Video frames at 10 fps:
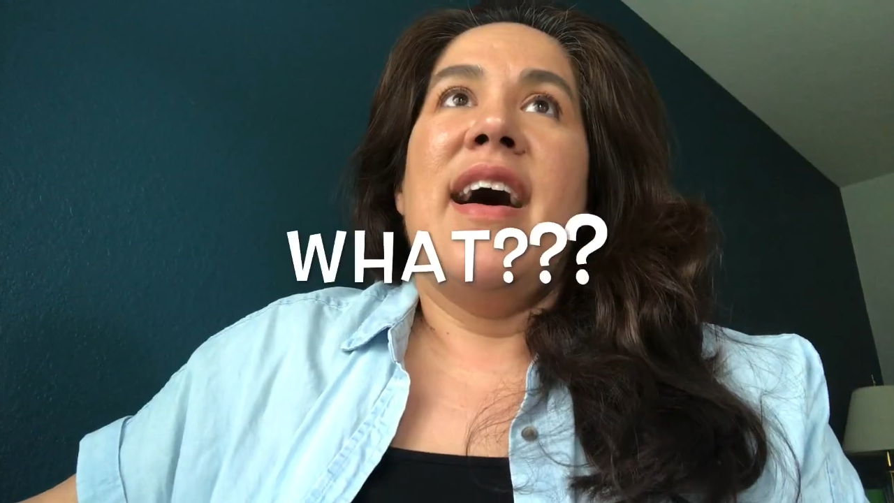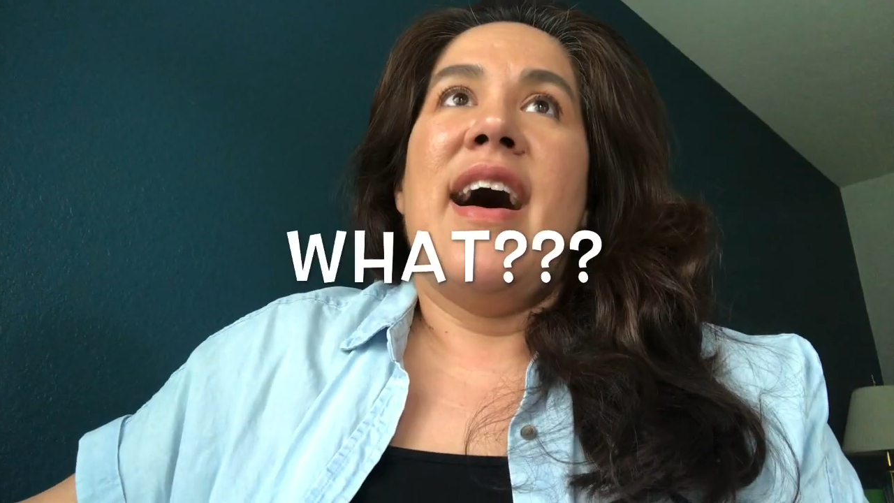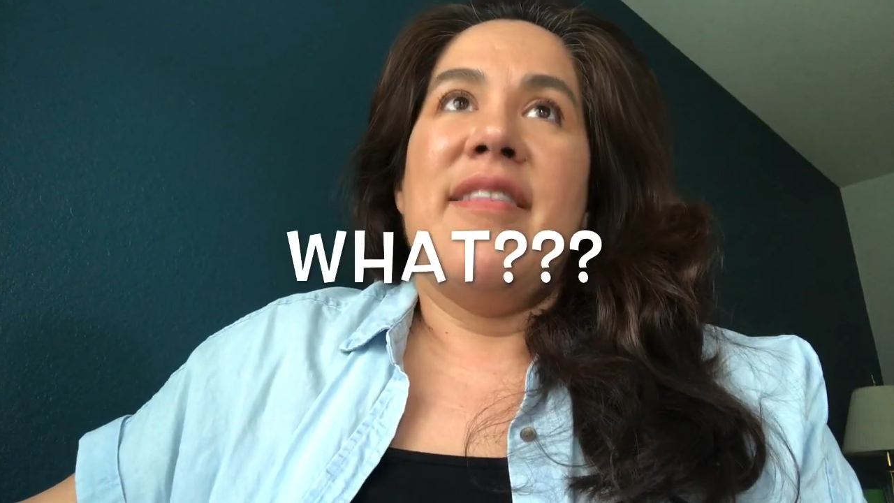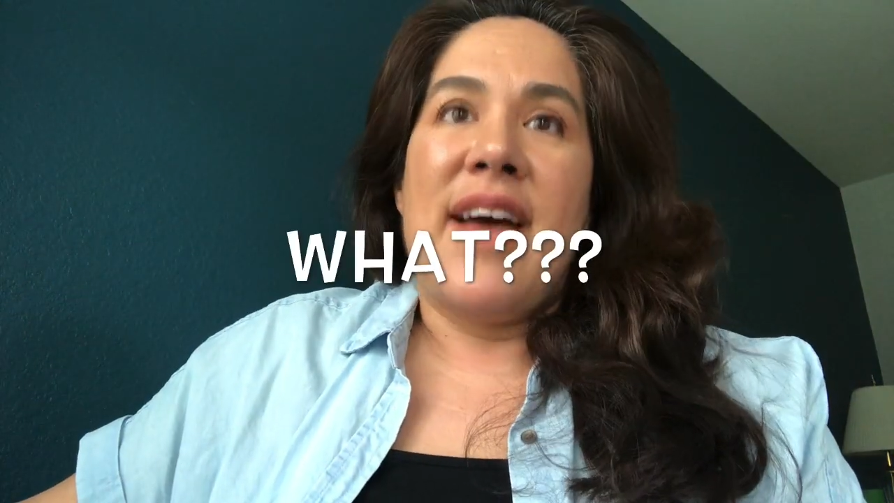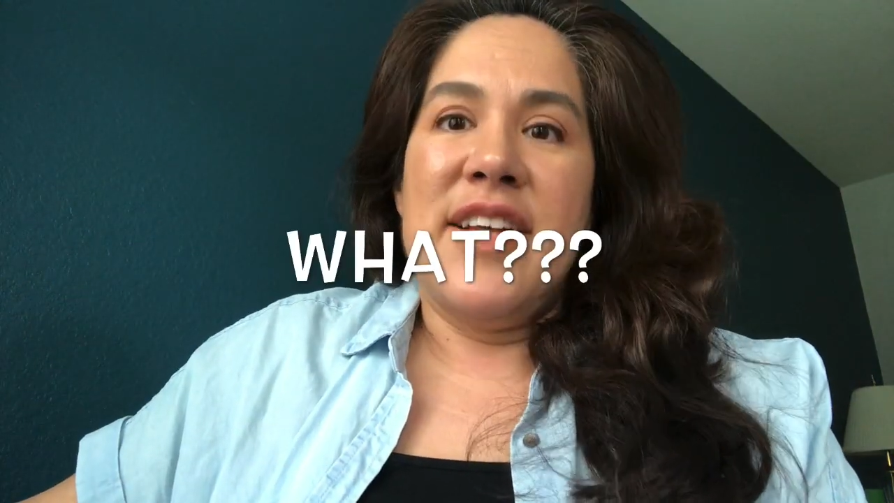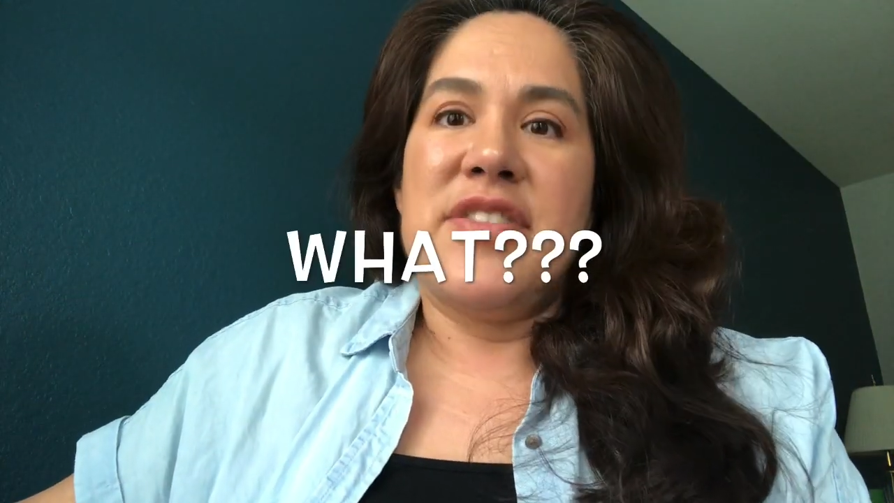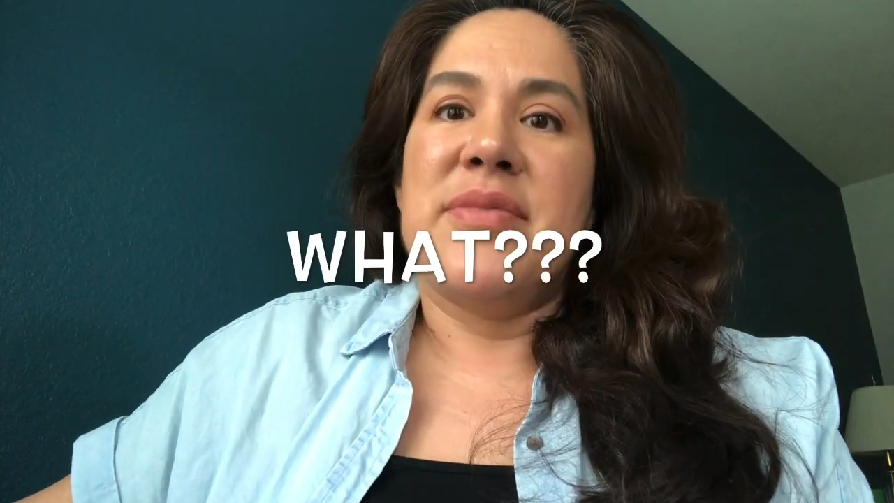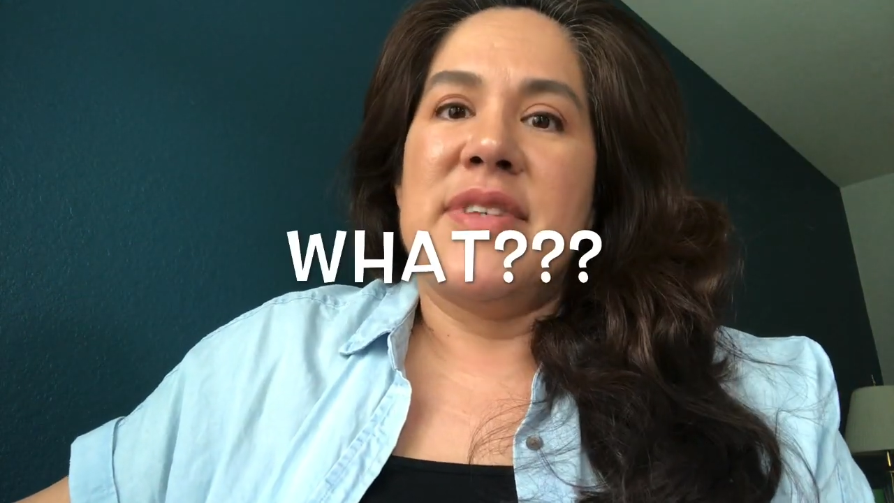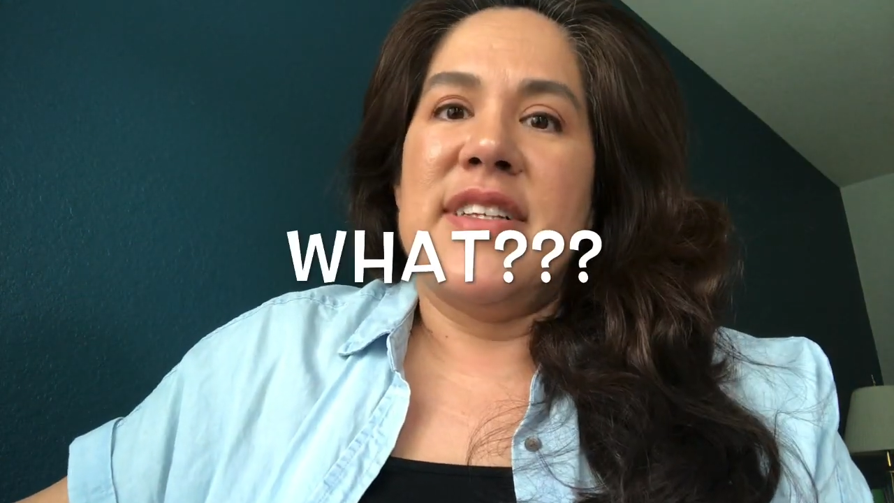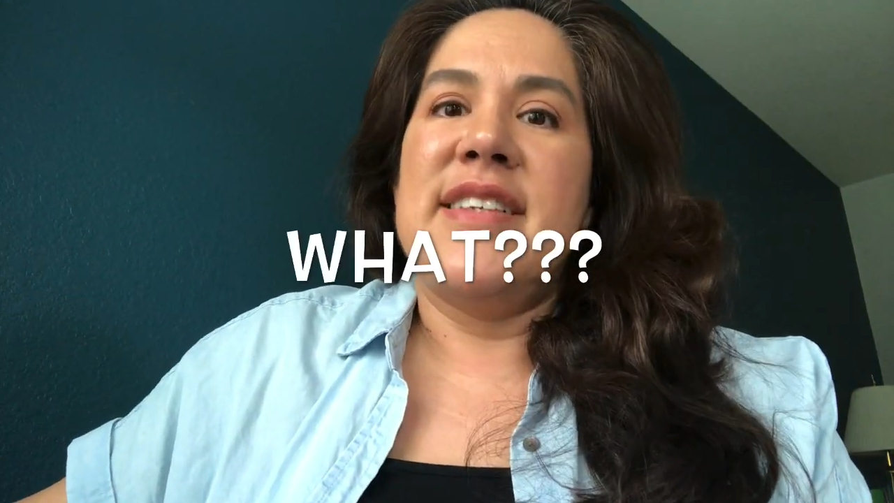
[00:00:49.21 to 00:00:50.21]
I've had to
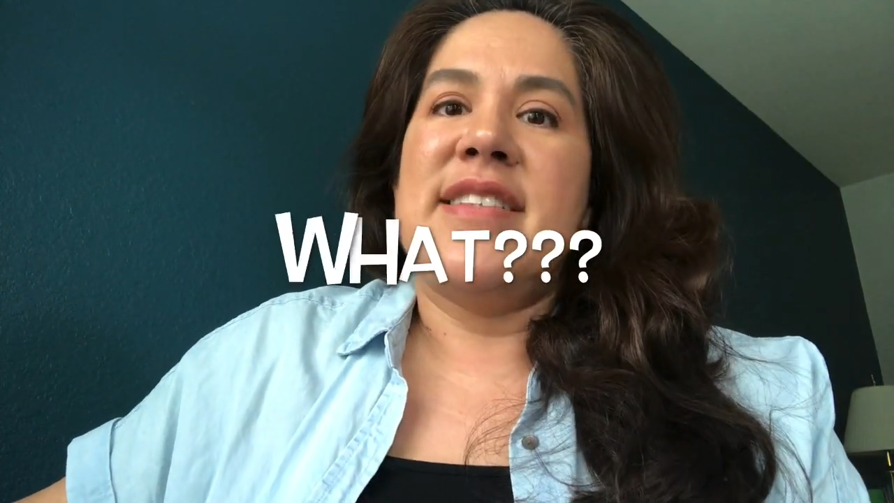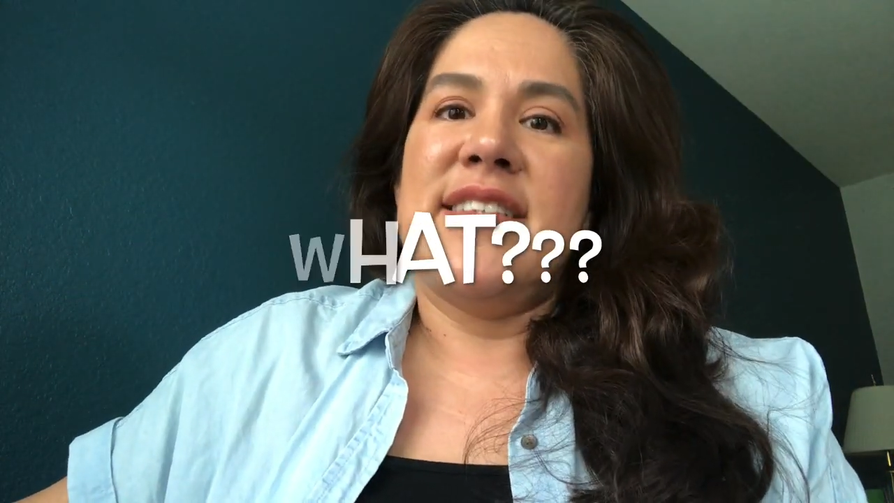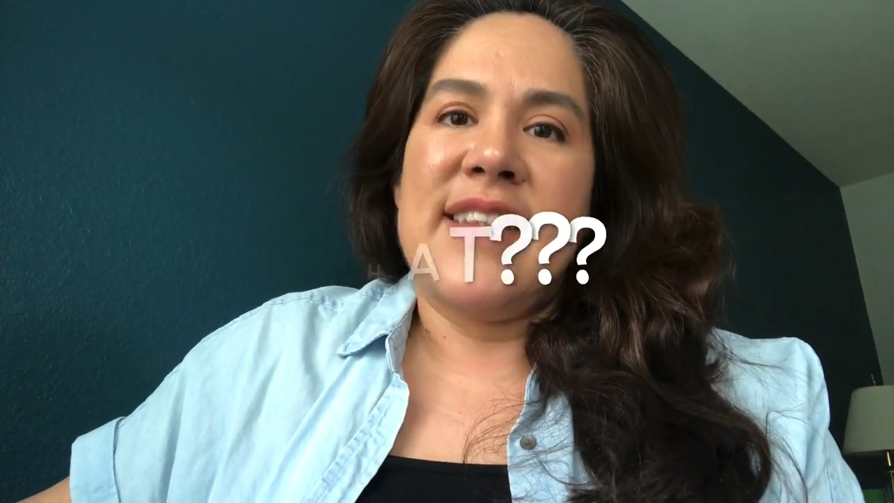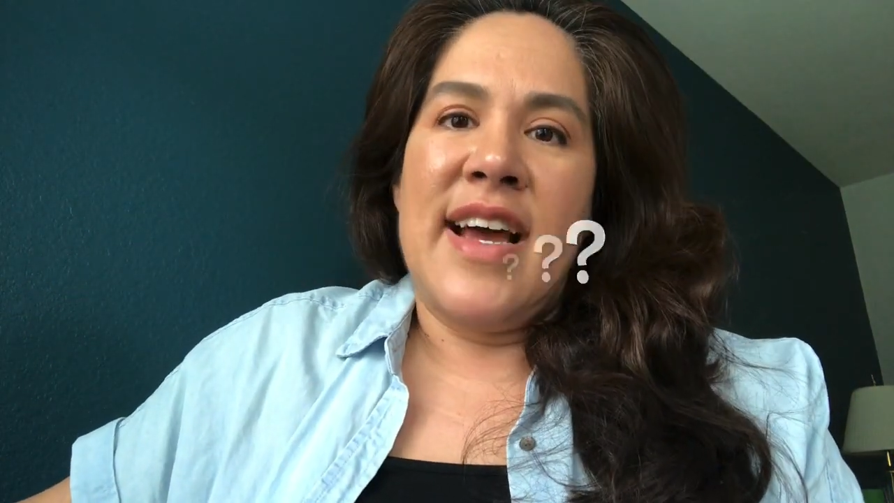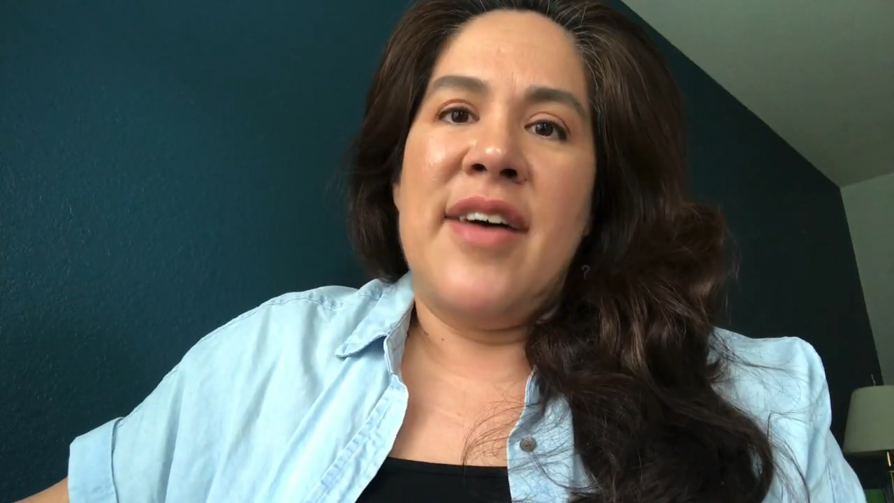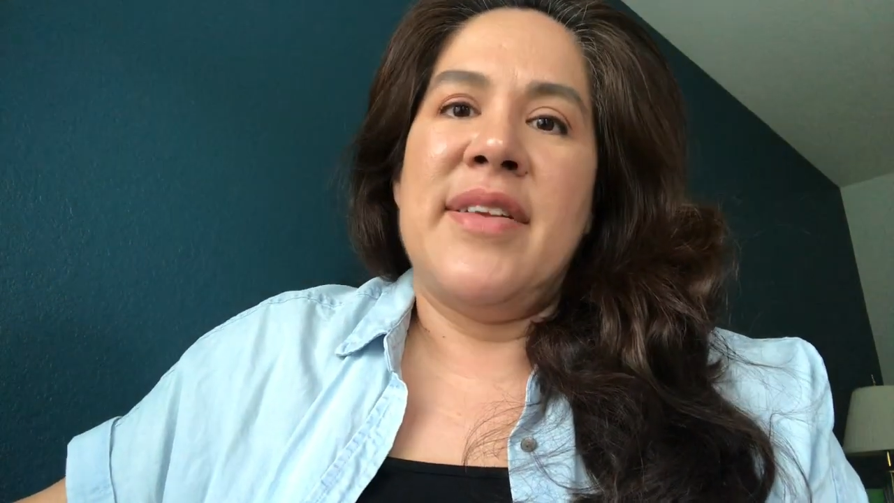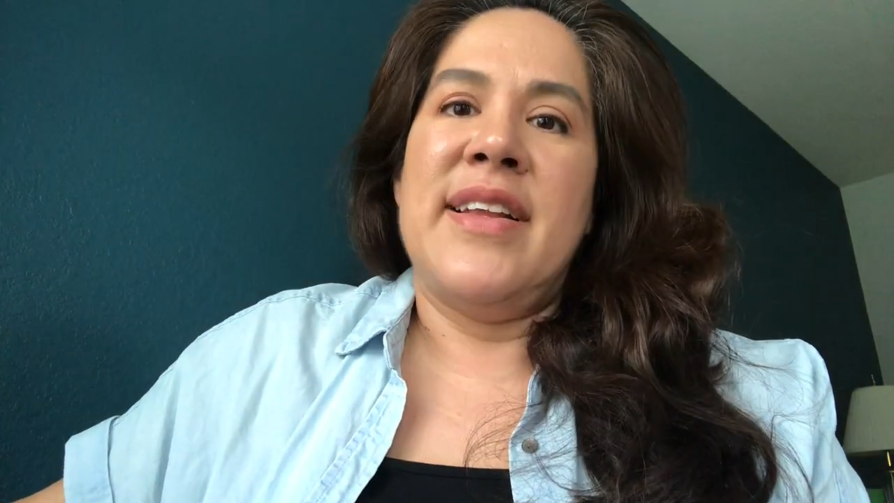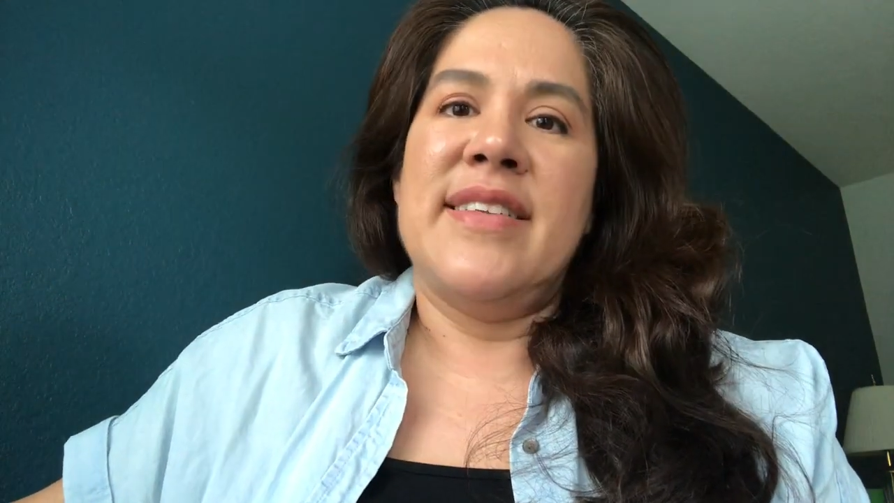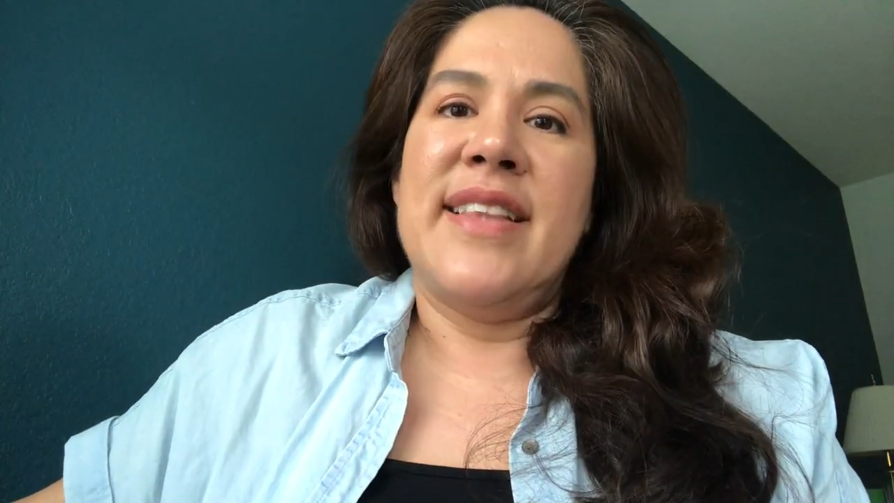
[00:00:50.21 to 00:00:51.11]
really sit down and